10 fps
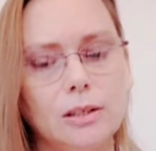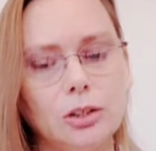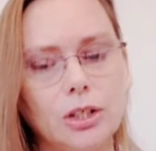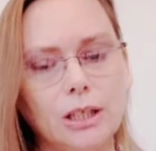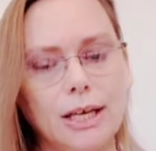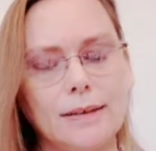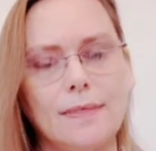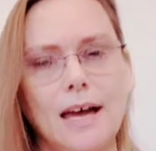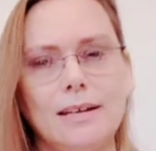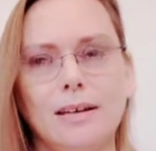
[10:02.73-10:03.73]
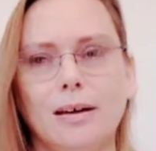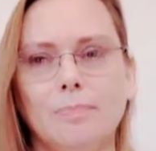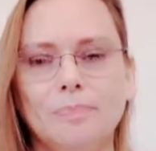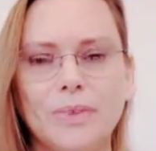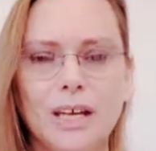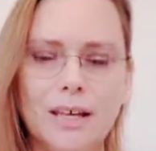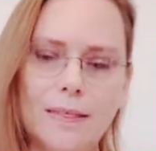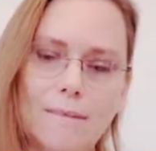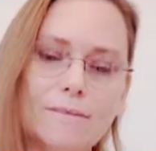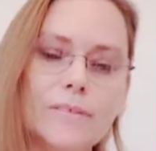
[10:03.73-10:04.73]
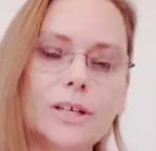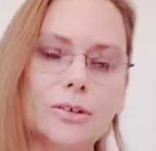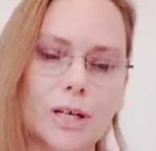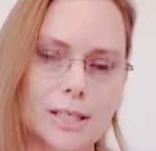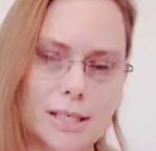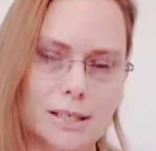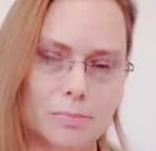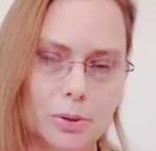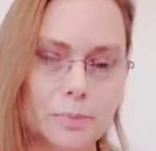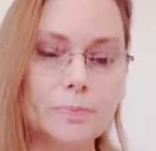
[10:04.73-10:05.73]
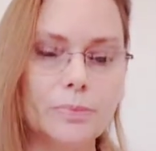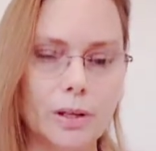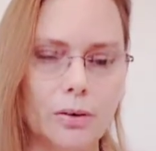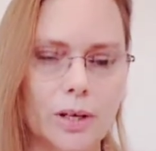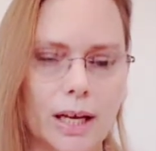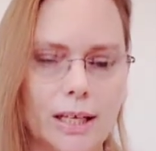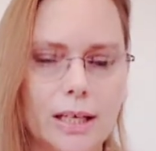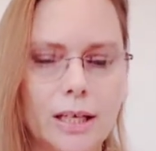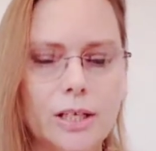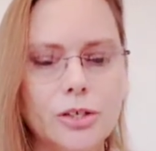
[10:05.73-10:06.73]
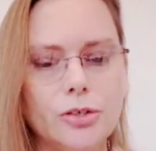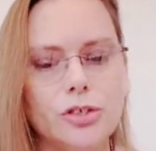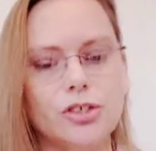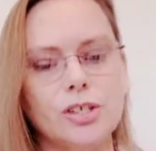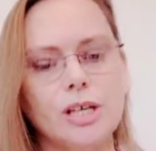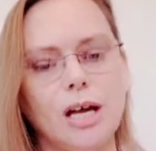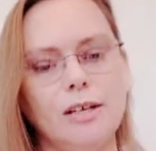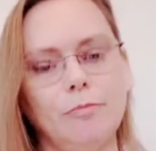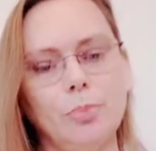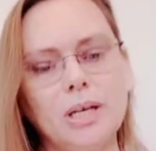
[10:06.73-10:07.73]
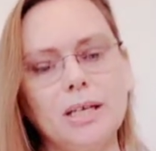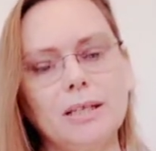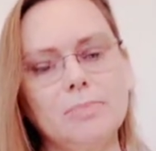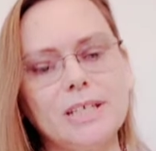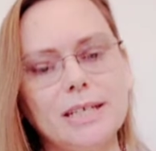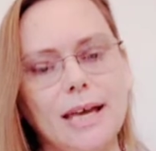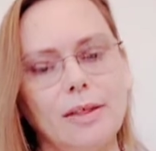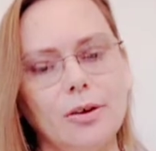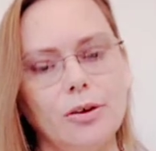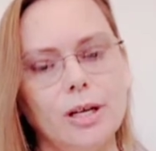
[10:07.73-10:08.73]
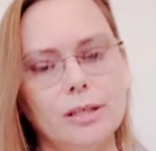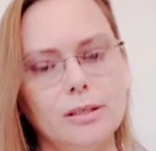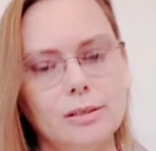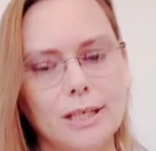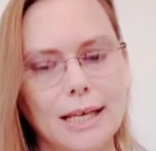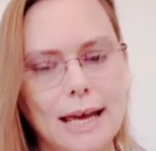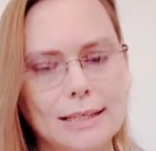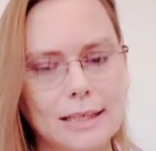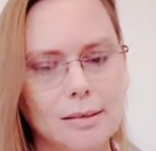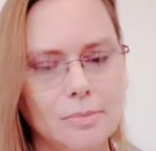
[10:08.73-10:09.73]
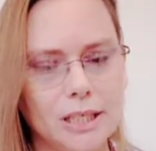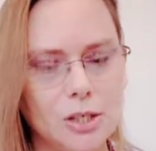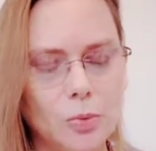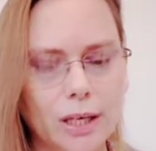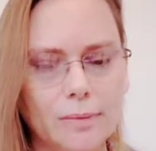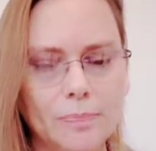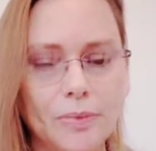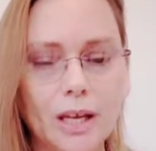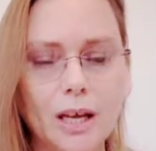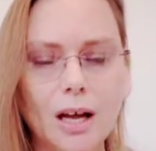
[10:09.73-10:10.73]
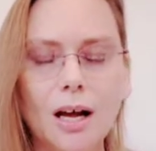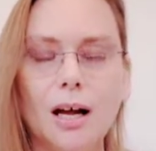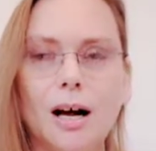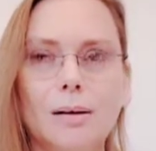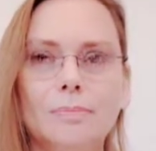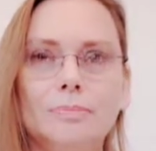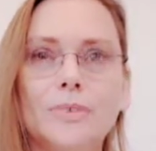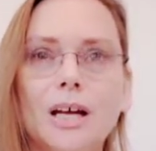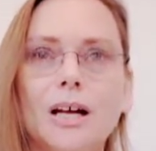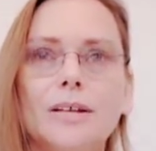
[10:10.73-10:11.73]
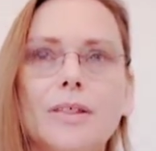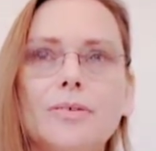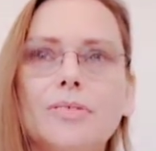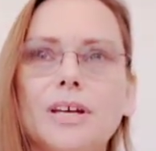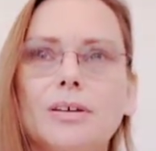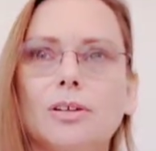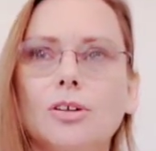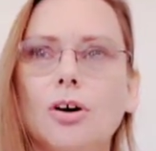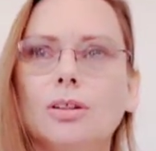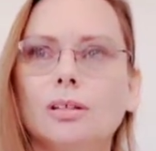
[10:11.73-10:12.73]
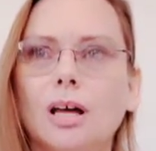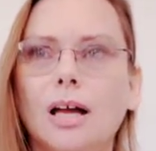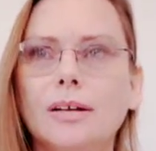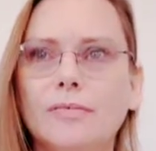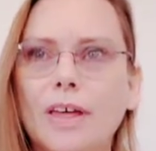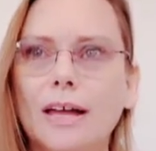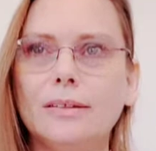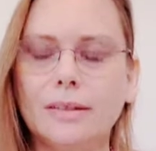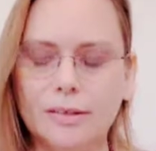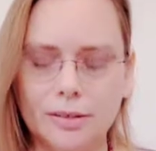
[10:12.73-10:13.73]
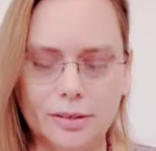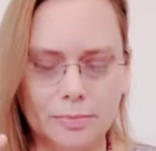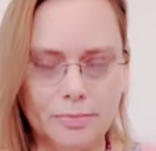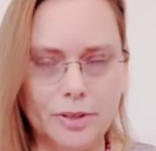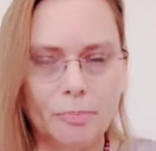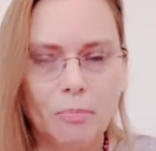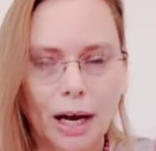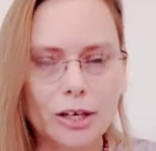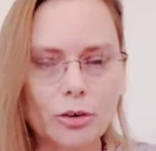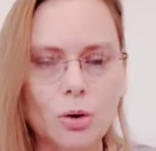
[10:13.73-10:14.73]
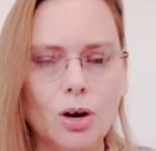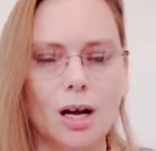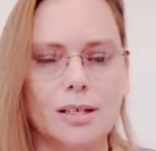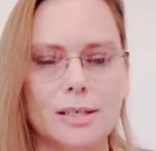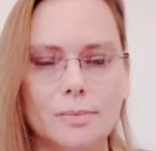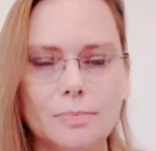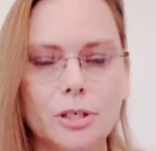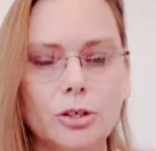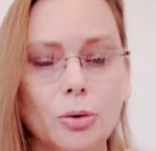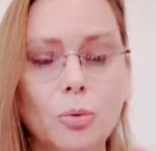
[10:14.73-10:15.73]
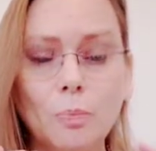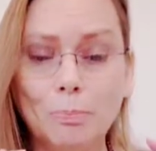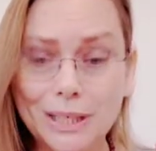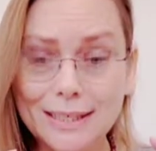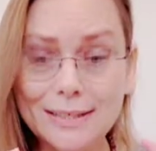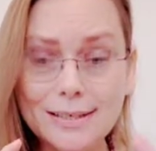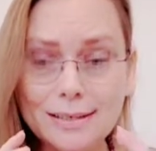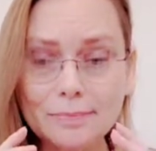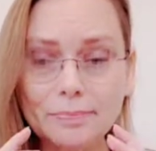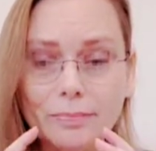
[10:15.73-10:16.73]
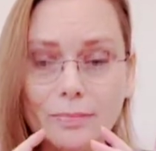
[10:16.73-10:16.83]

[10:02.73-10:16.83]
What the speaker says: of look like that, that figure 8 symbol, okay? So it's just kind of bringing them together and connecting in between. Another thing on the line of that, the microcosm, you know, bees,